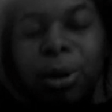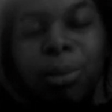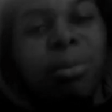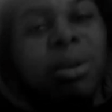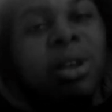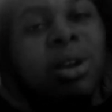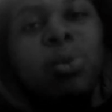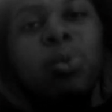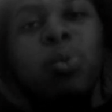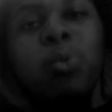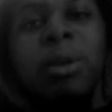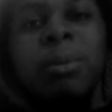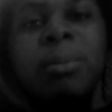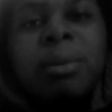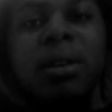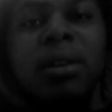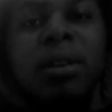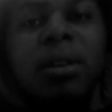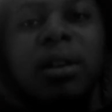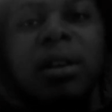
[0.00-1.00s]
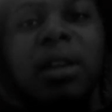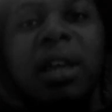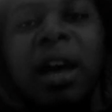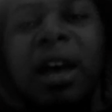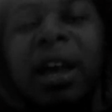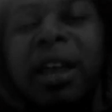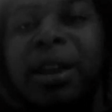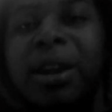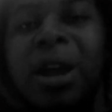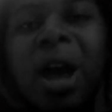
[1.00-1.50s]
there are men and women
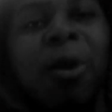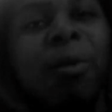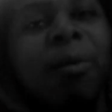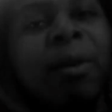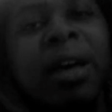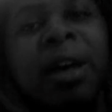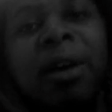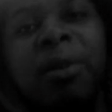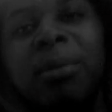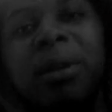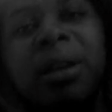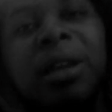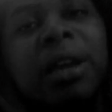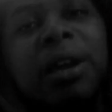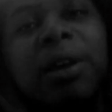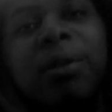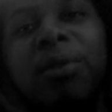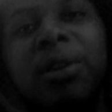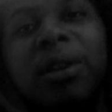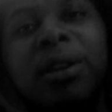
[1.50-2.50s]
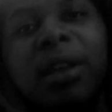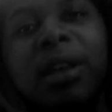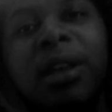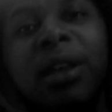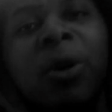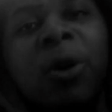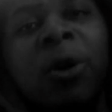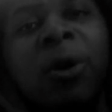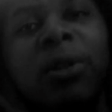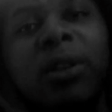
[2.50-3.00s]
dying around me every
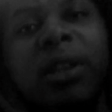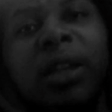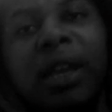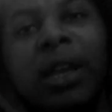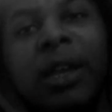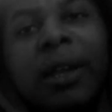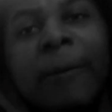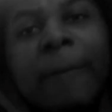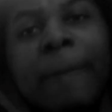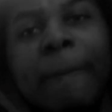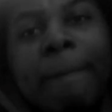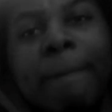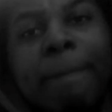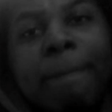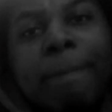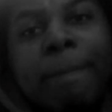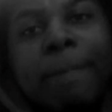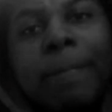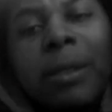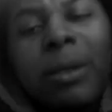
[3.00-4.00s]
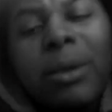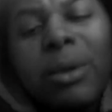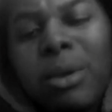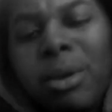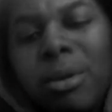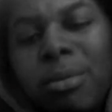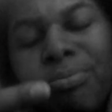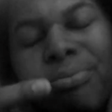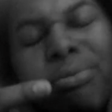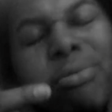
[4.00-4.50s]
day, all day.
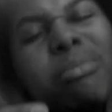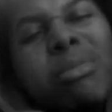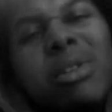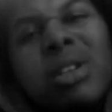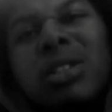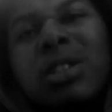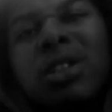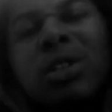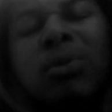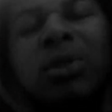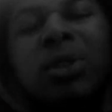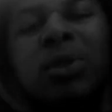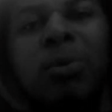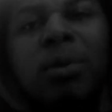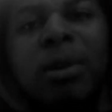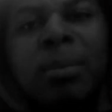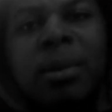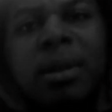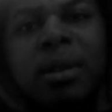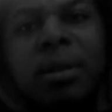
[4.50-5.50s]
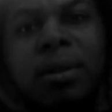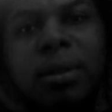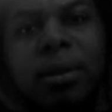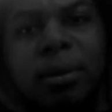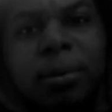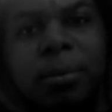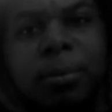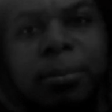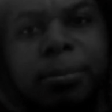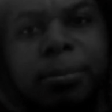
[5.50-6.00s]
Promiscuous women.